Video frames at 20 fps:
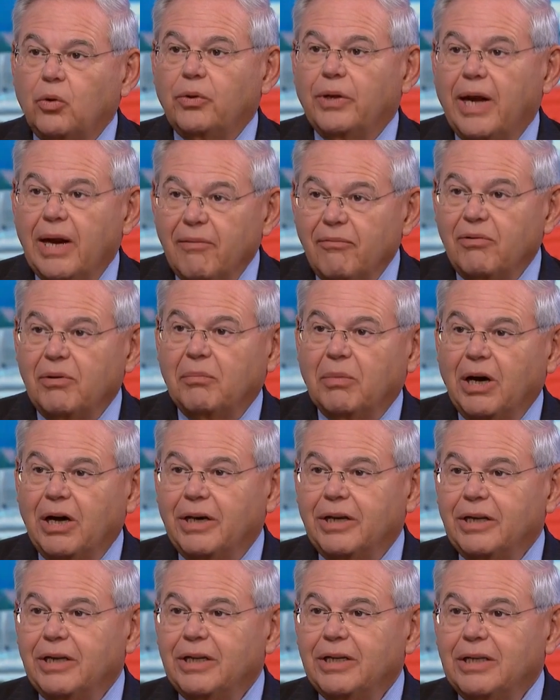
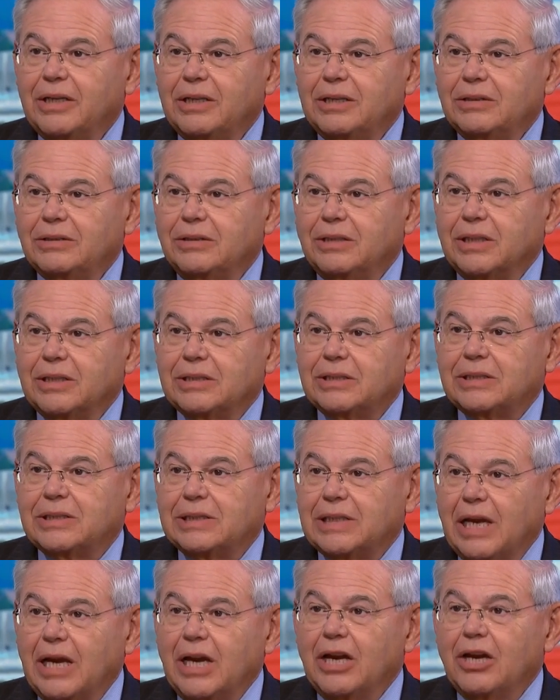everybody
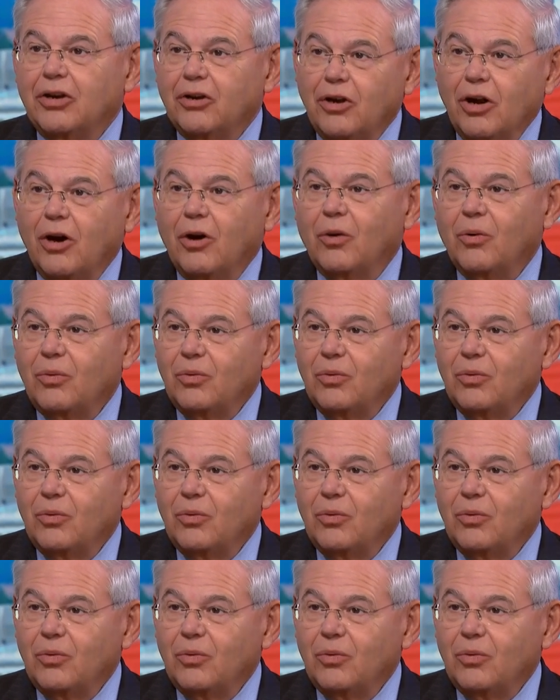just say no,